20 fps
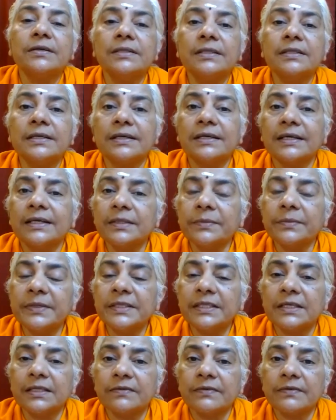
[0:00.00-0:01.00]
on the Atma
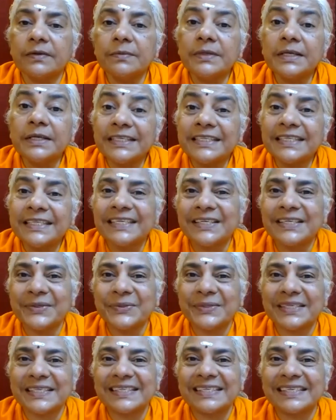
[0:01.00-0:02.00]
Tattvam
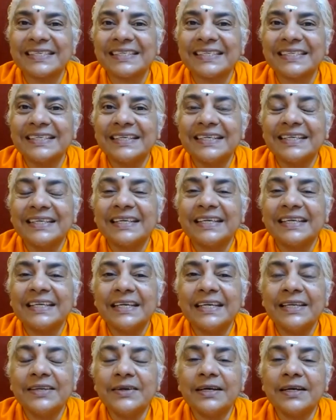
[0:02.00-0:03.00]
continues.
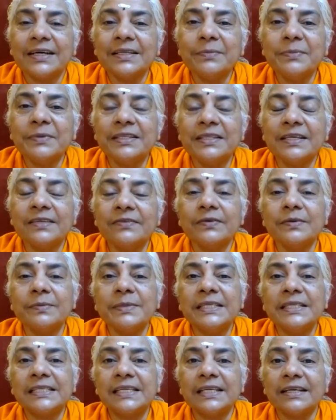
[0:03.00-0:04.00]
You know, Atma Tattvam
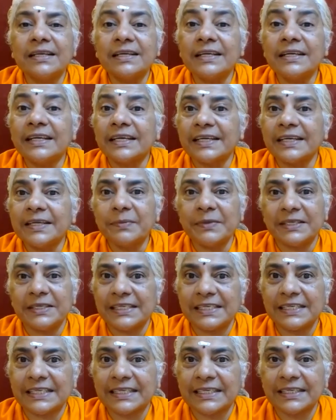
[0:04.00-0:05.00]
is like a
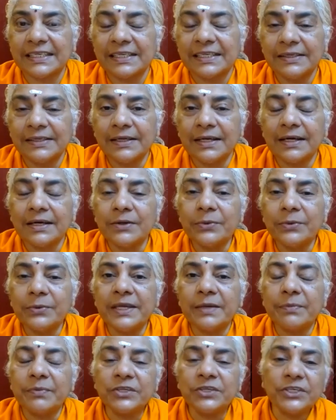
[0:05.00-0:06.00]
diamond. Now, how
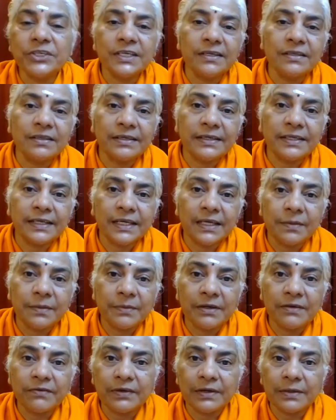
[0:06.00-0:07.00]
we appreciate the
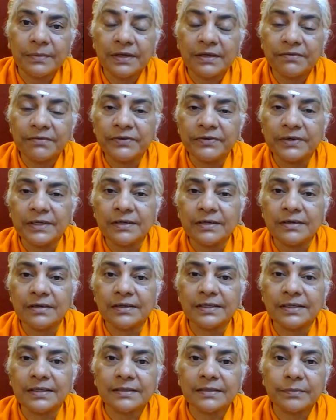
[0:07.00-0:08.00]
diamond from different
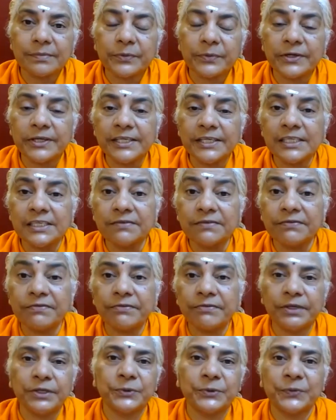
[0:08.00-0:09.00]
points of
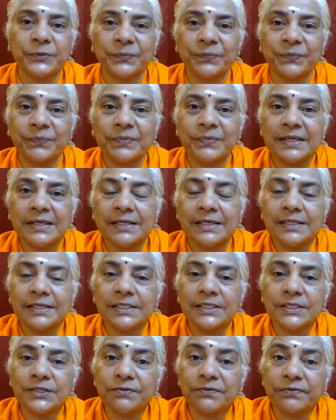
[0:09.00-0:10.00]
view.
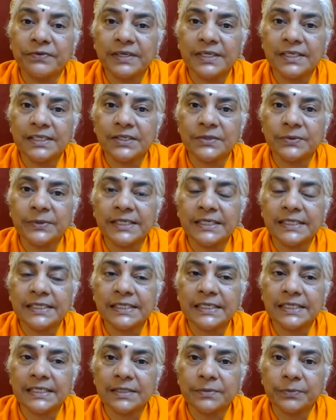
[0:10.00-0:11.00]
So first verse
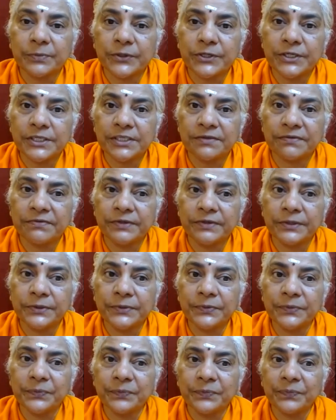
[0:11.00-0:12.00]
is a point of
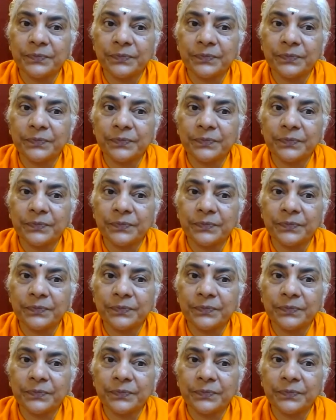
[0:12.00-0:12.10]
view.